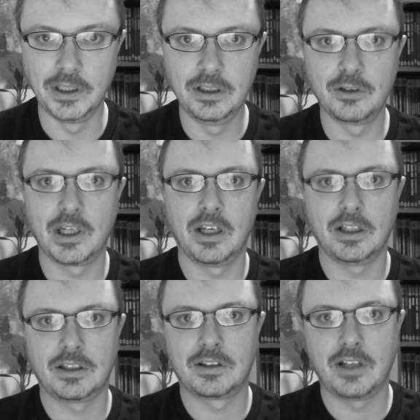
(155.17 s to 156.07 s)
You cannot
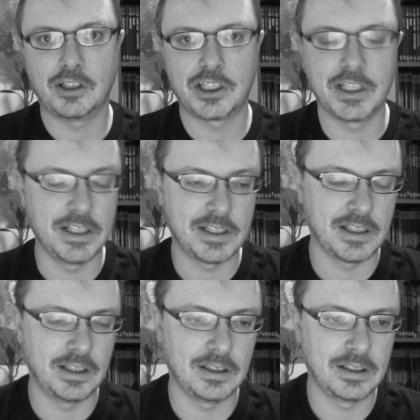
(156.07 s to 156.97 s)
touch this,
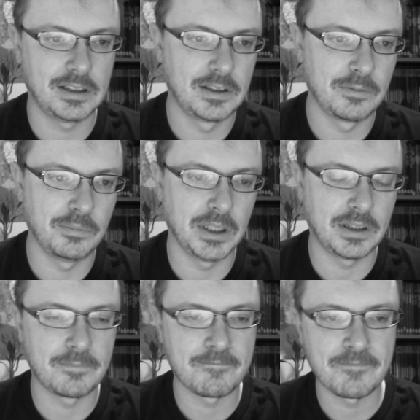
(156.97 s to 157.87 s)
but
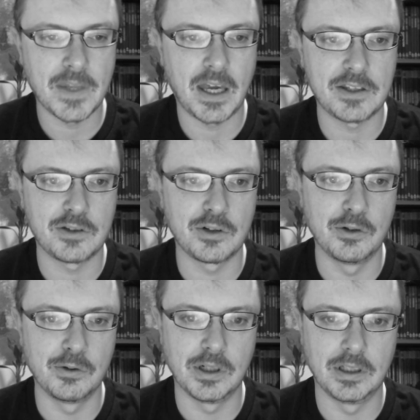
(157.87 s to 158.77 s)
as you
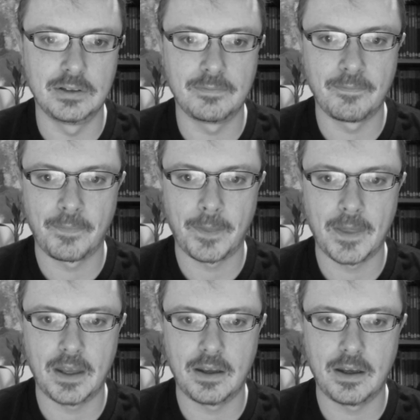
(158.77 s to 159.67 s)
go
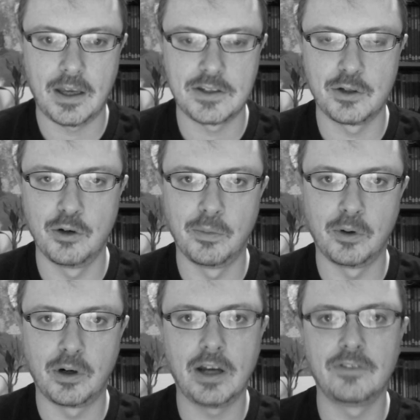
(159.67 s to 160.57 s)

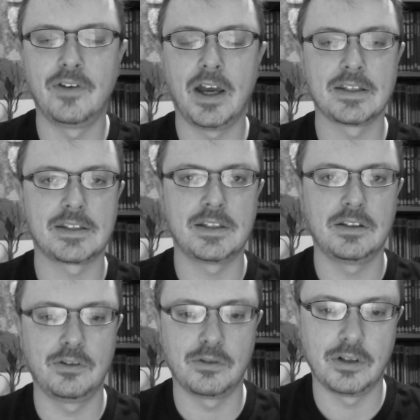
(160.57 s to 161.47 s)
more advanced in
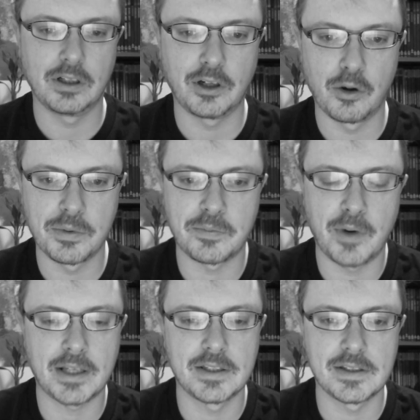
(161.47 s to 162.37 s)
your GURPS
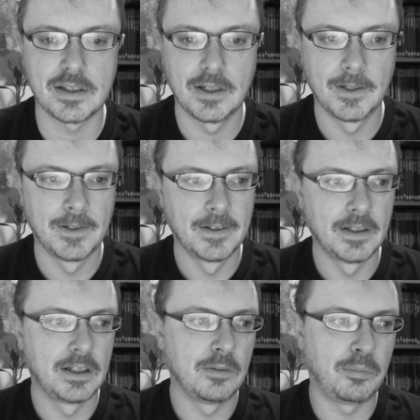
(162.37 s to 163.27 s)
practice,
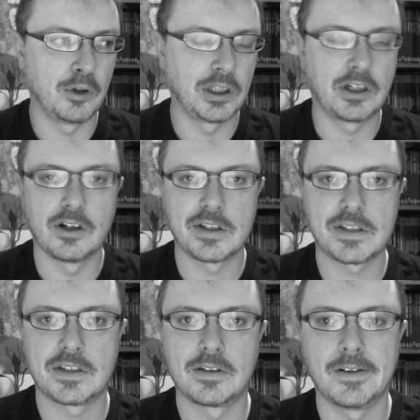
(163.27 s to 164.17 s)
point
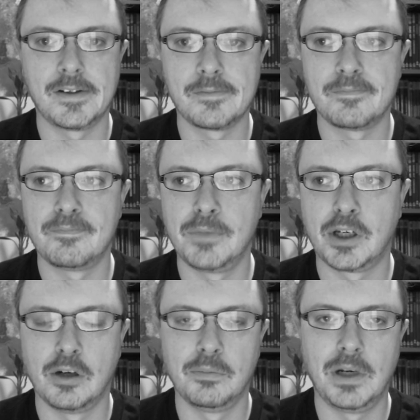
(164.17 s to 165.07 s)
costs
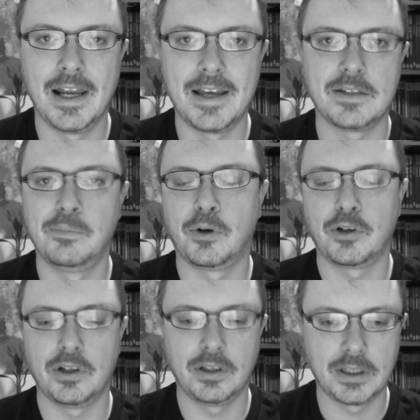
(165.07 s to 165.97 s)
become less
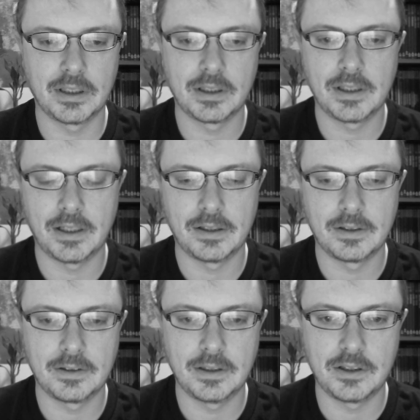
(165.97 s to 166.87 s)
important than
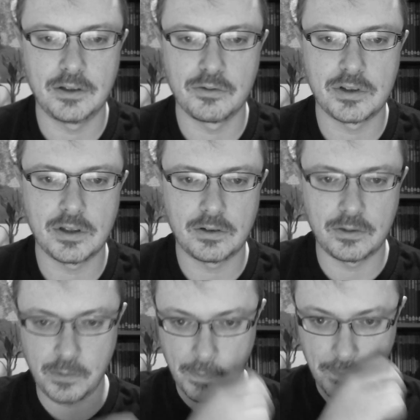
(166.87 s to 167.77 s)
it used to.